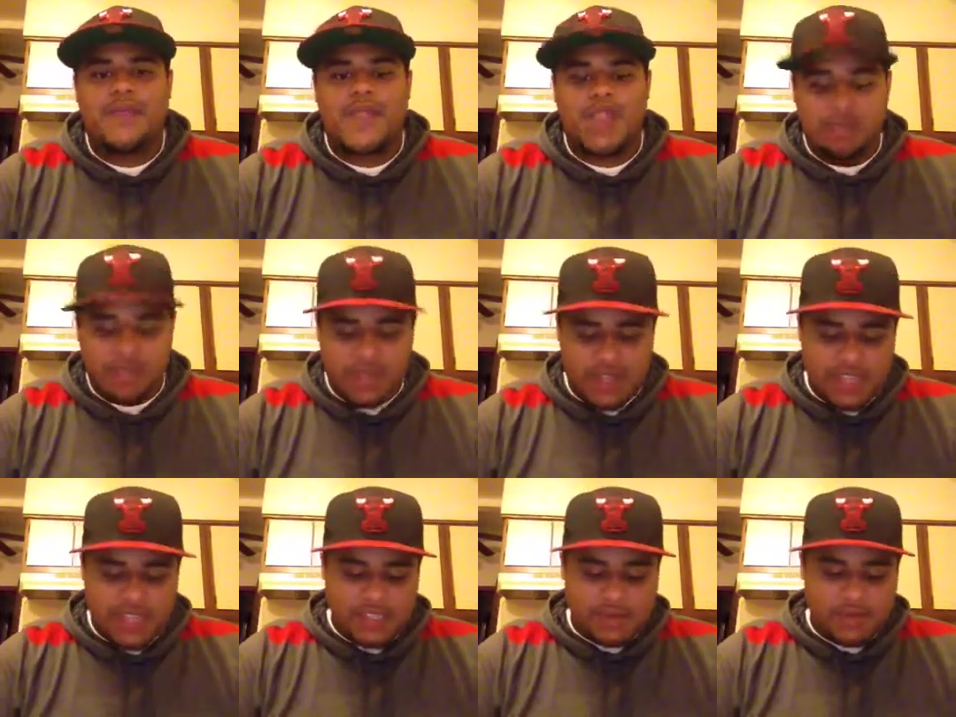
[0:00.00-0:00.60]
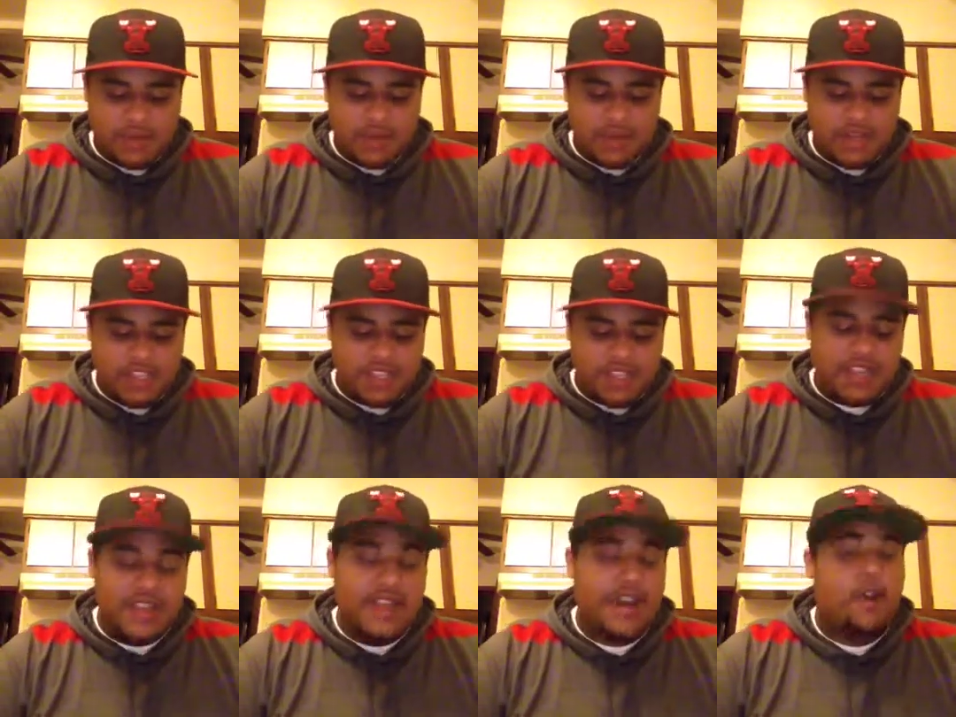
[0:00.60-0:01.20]
But that's pretty
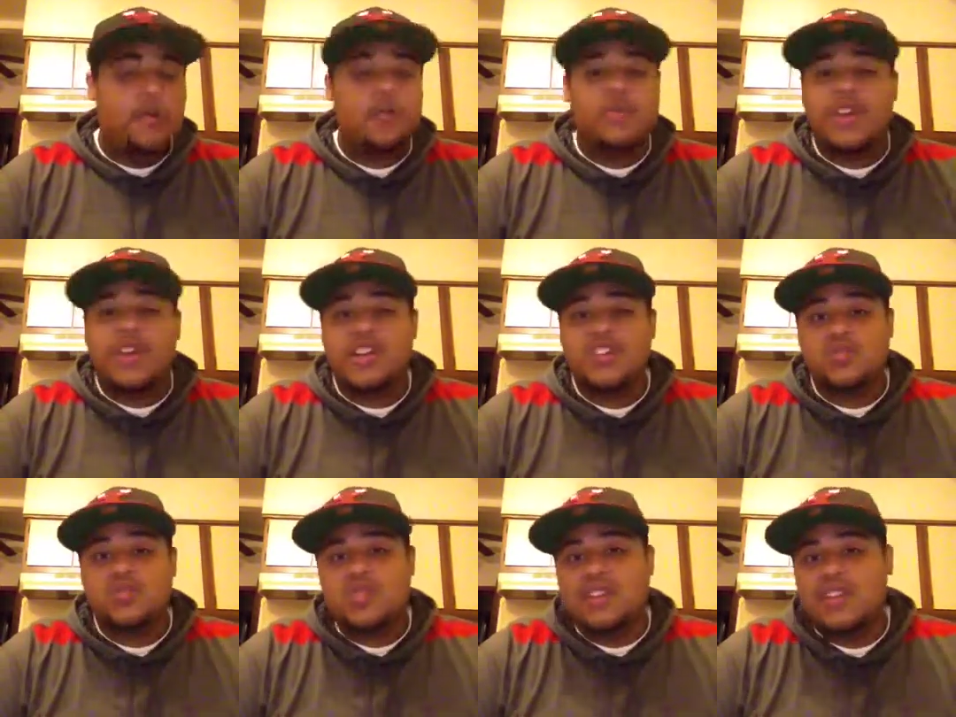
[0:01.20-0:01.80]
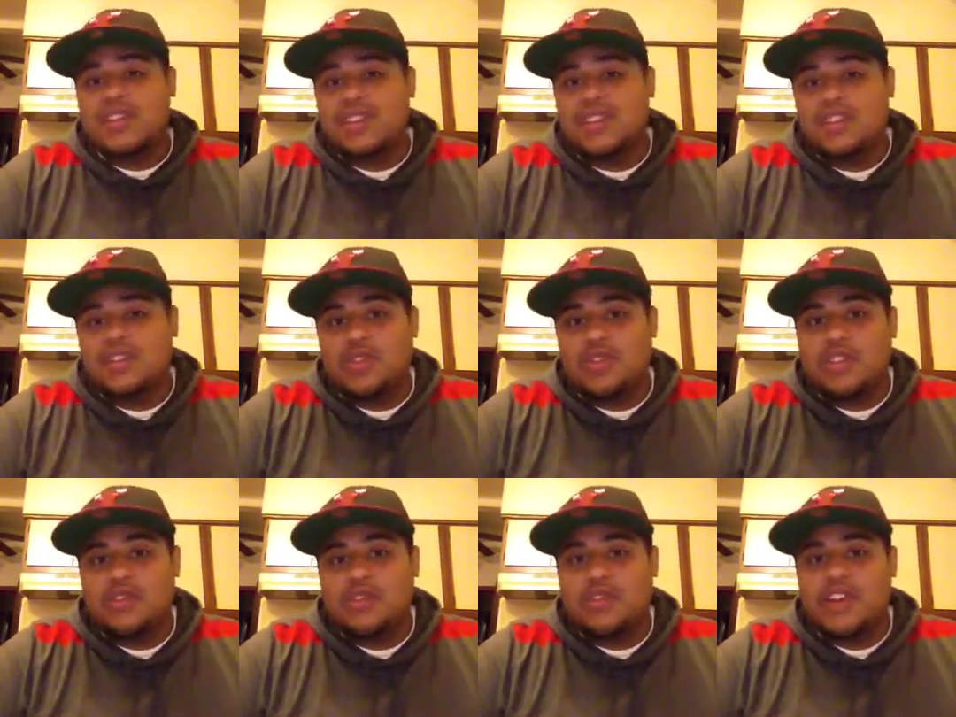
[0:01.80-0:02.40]
much it. I hope you guys really
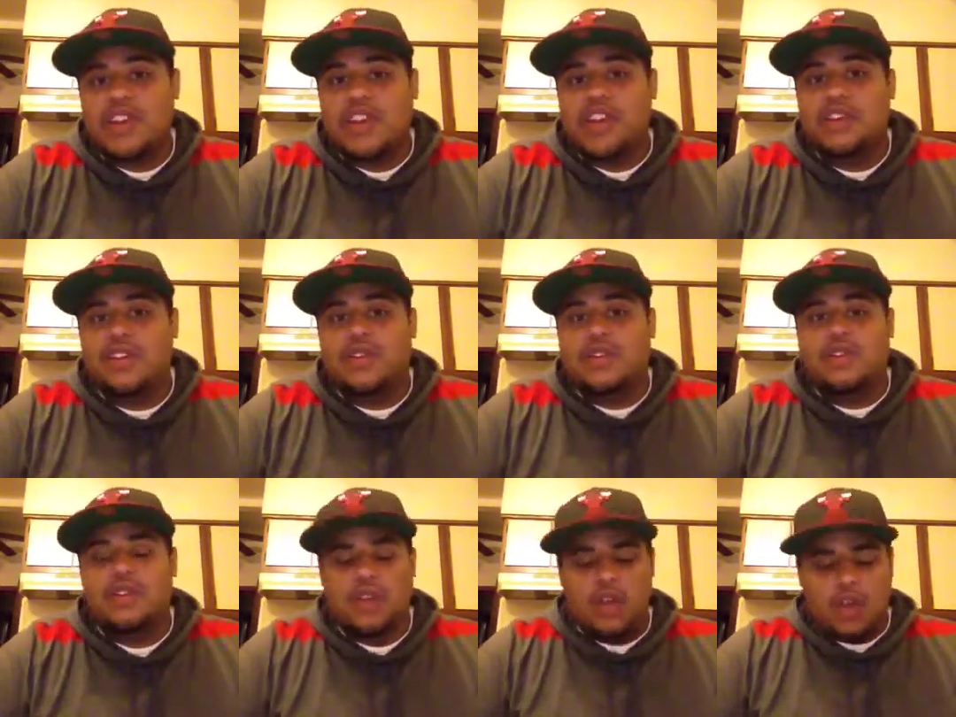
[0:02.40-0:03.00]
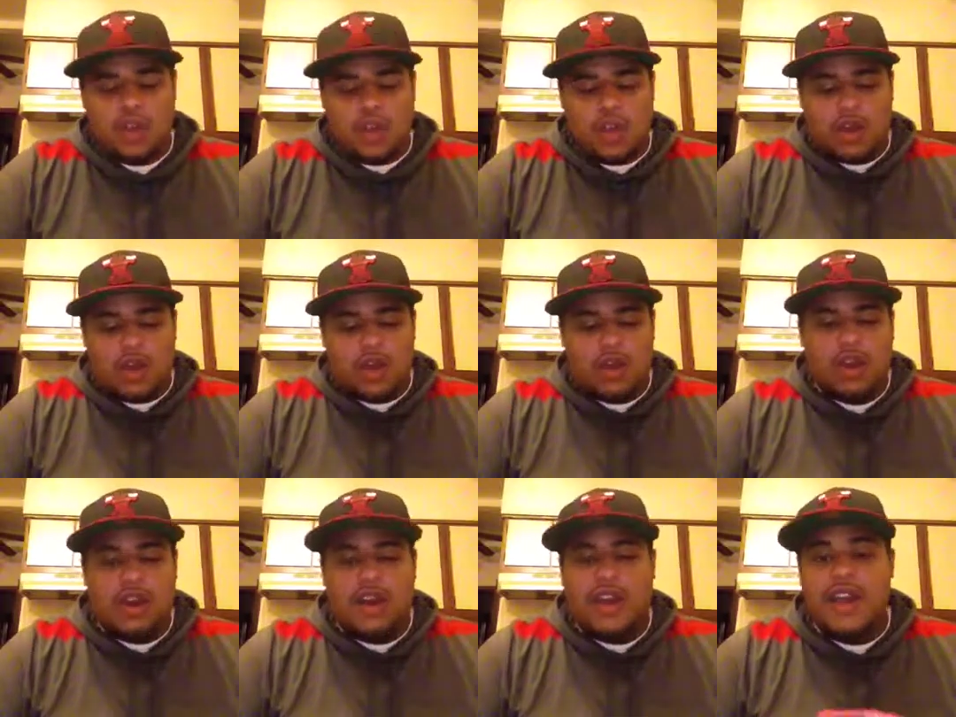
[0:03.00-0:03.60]
enjoyed the video.
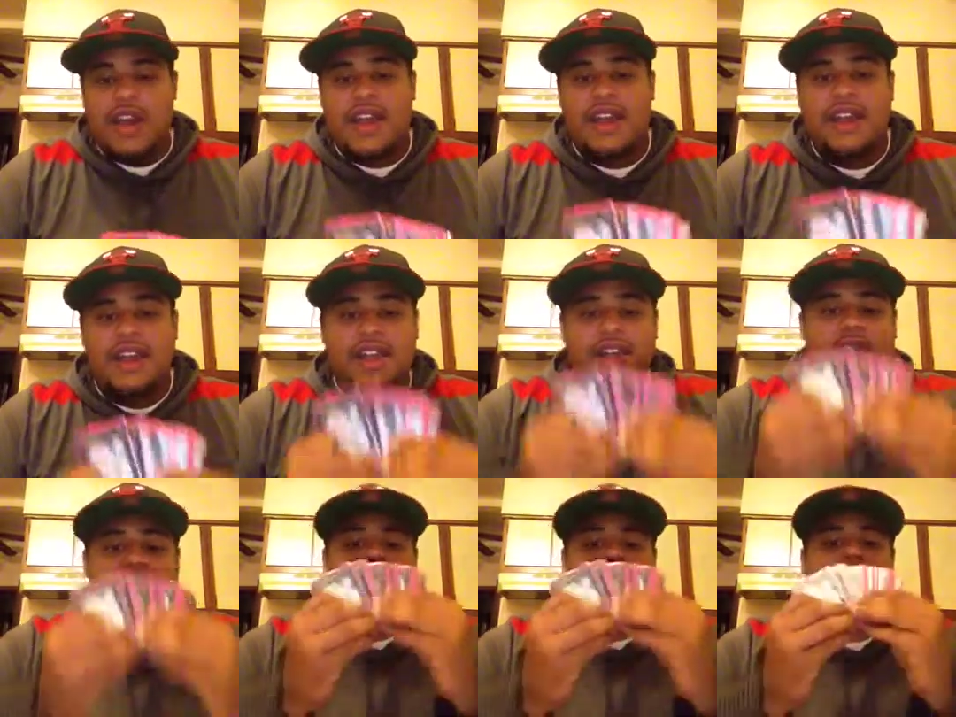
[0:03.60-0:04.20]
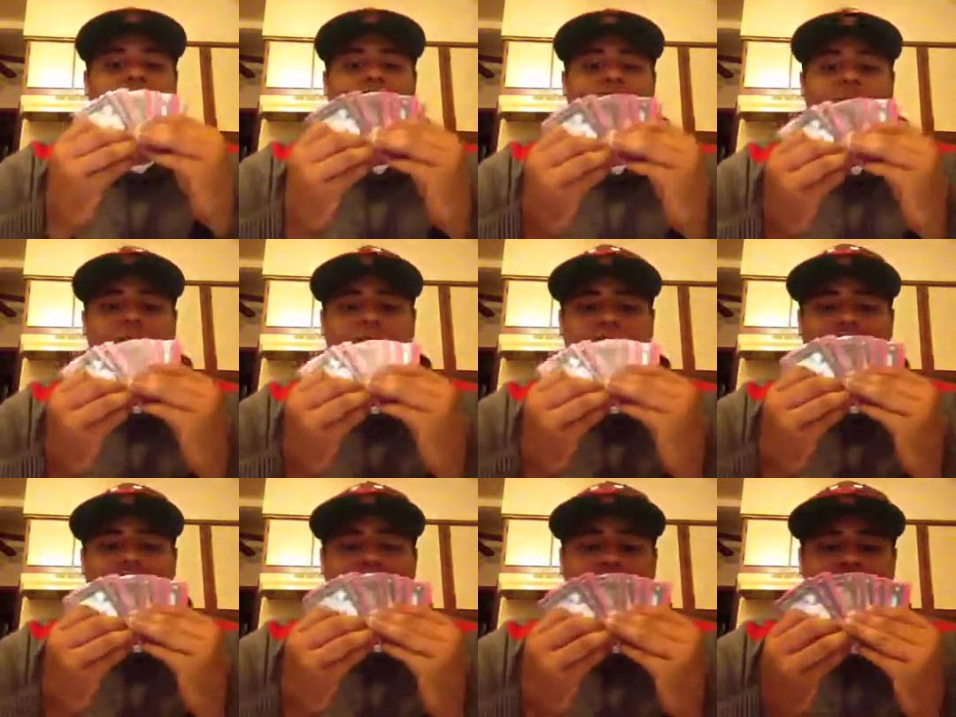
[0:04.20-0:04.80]
Any
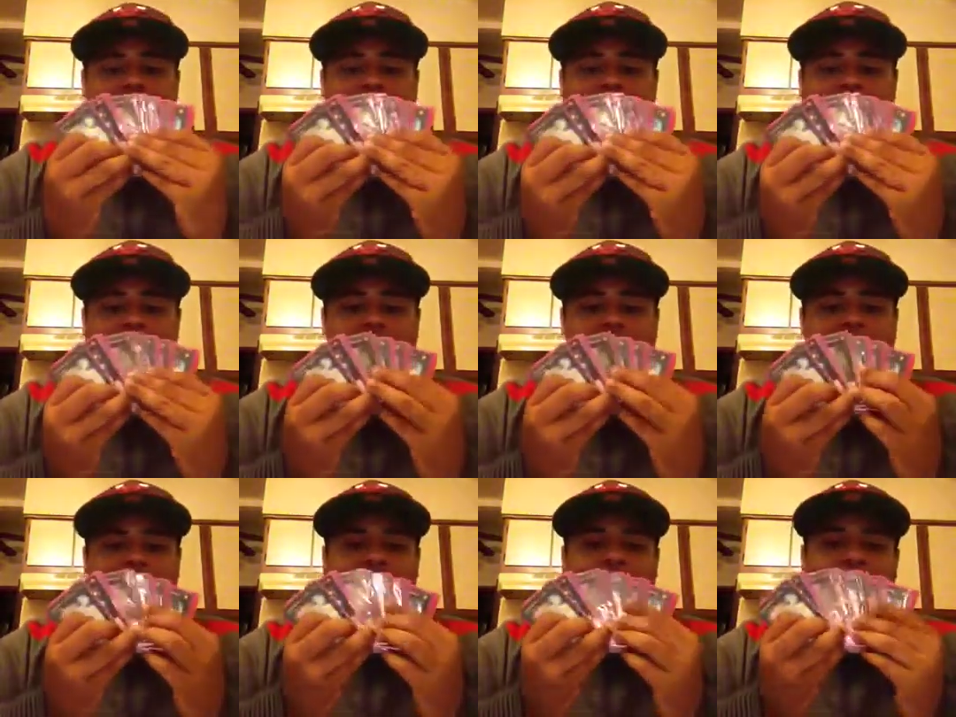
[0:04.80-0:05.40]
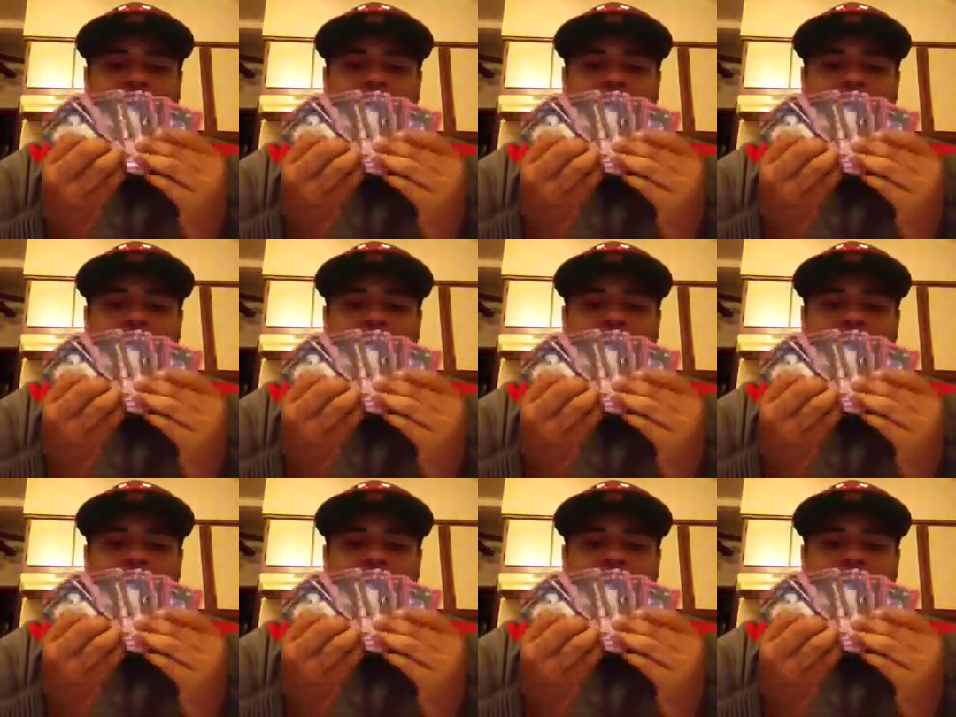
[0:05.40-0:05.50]
comments, anything you guys